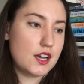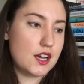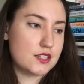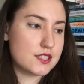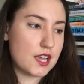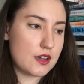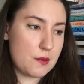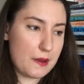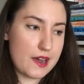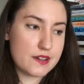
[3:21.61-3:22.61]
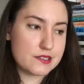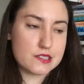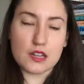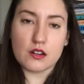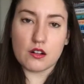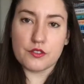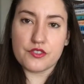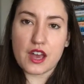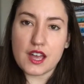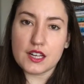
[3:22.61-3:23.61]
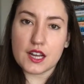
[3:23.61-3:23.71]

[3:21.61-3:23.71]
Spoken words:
psychopaths and all of that,